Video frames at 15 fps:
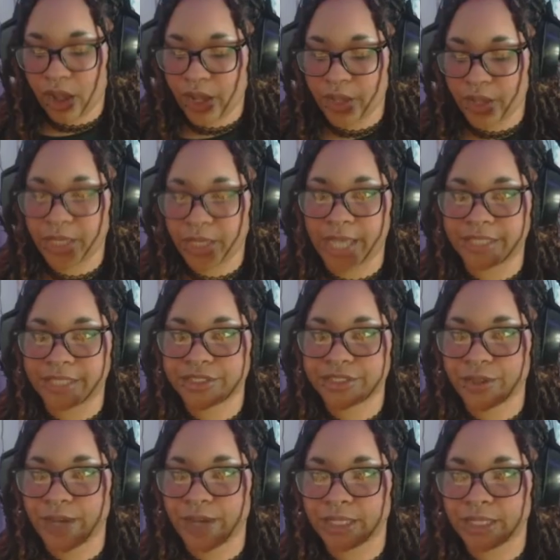Okay,
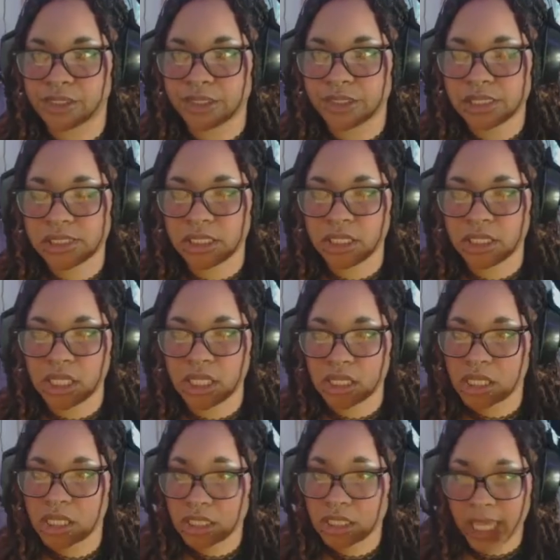so I just did
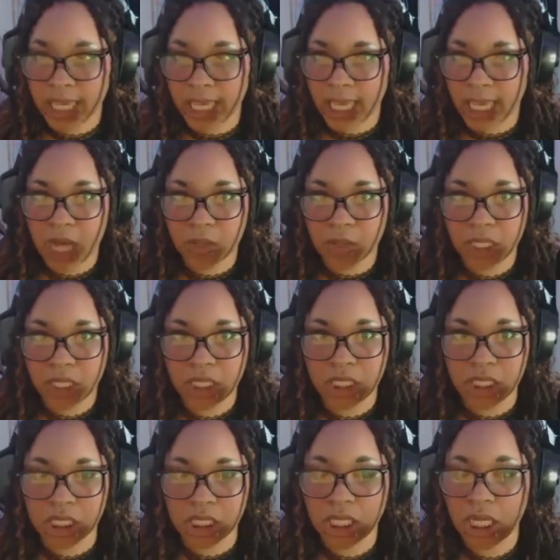the layout
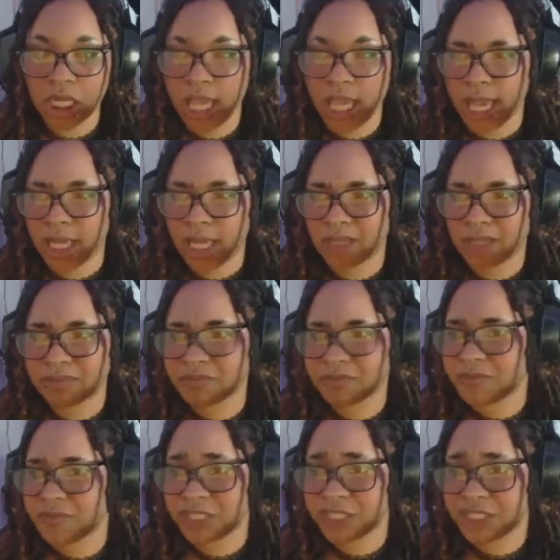here,
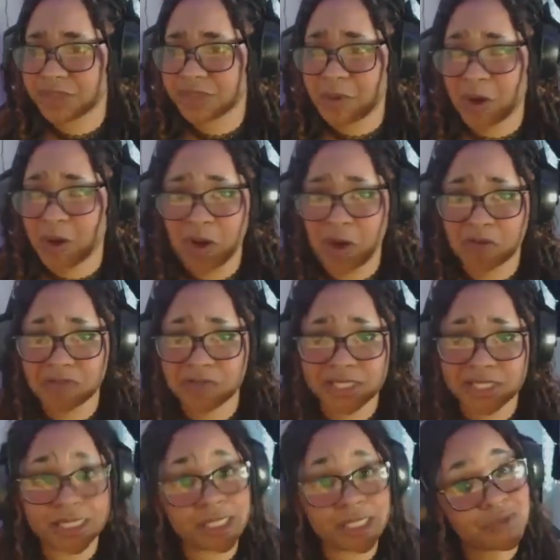very small
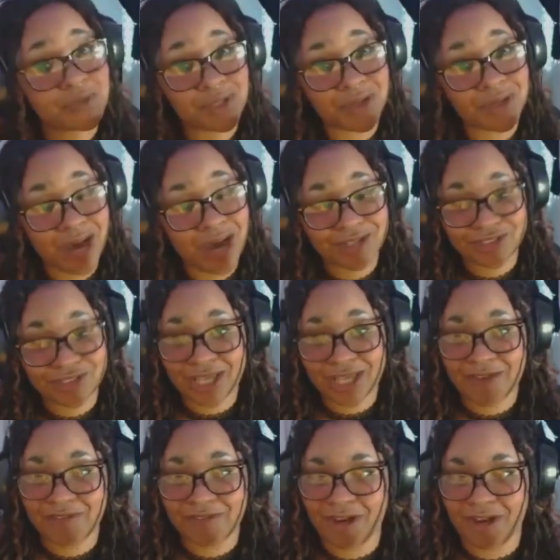obviously because we don't actually
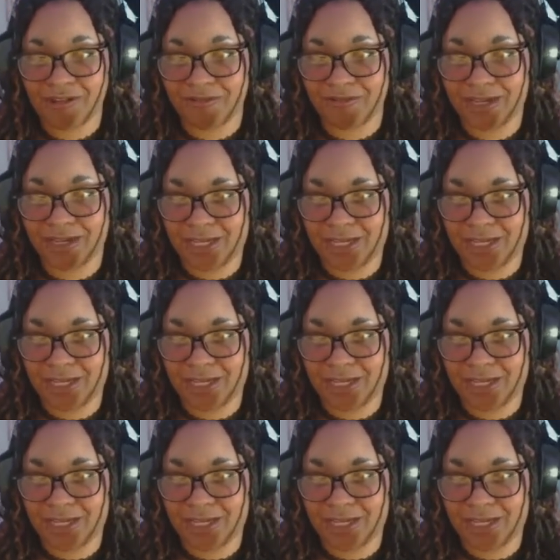have an oven in